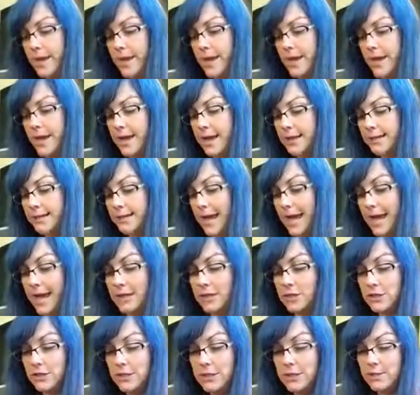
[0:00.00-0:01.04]
And
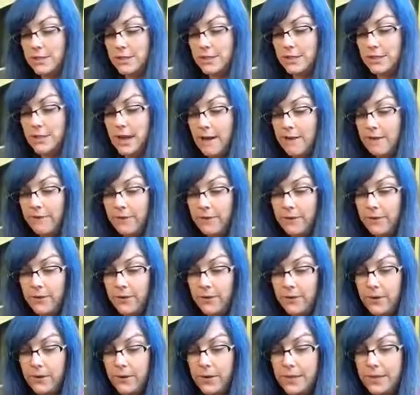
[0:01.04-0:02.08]
actually was a lot further
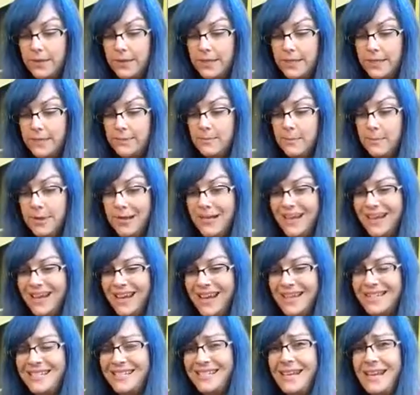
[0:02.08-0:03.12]
on this, but
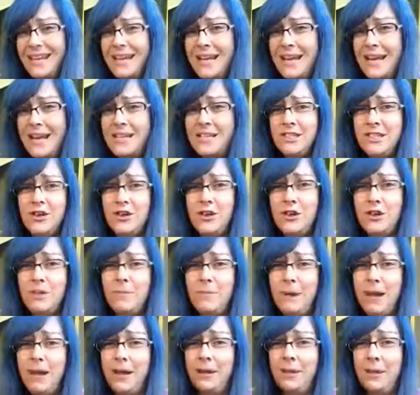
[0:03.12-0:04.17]
I decided I started
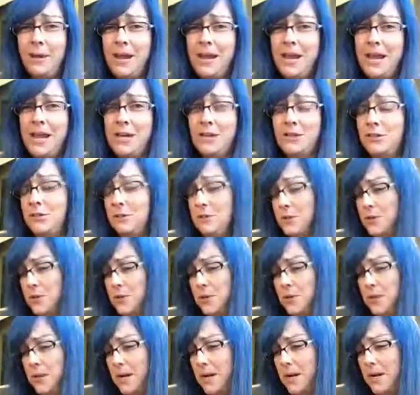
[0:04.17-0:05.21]
my gradient too soon,
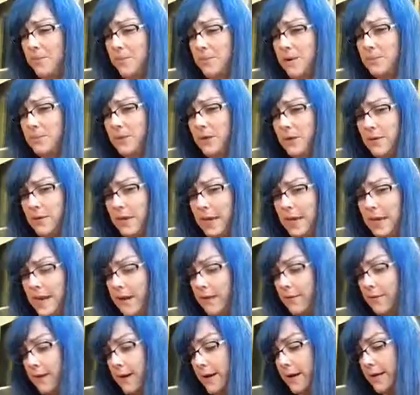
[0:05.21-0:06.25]
and I ripped all that
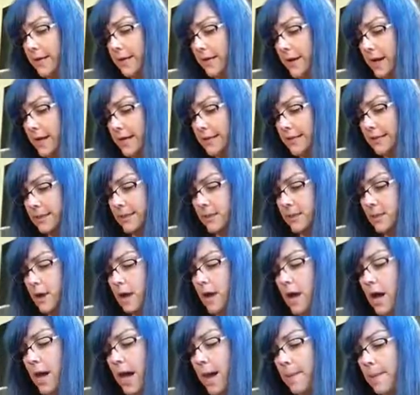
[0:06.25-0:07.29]
out the other night. So
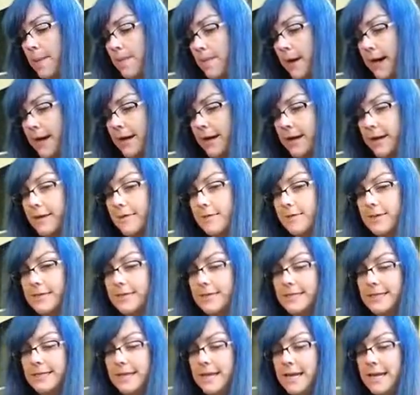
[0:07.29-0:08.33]
I've been back on
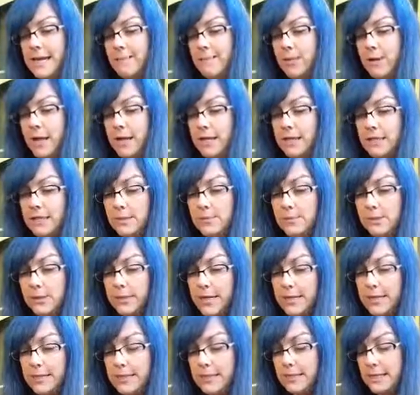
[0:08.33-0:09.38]
this again, but I did
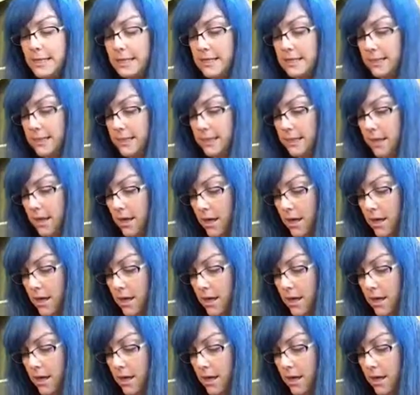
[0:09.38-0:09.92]
blend this